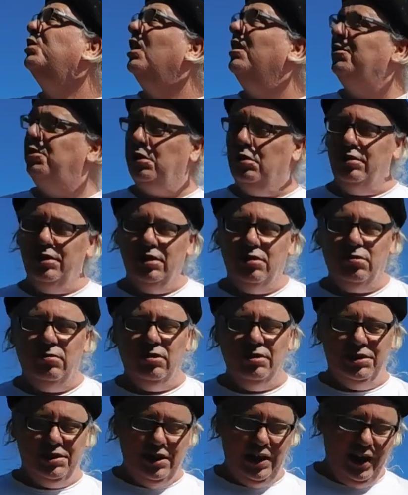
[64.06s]
I'll show you
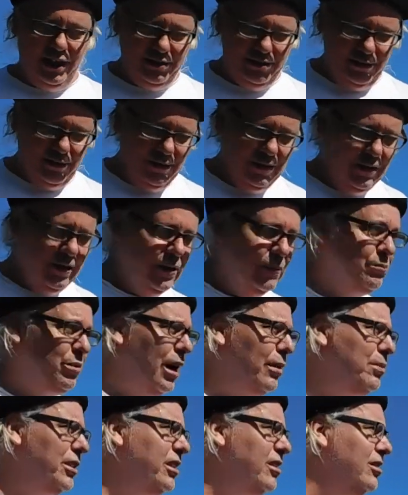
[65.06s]
towards the end, you
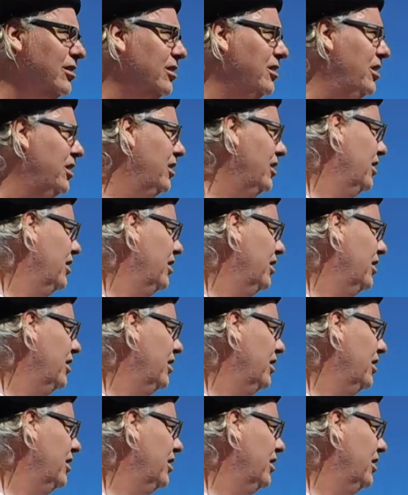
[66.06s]
probably could.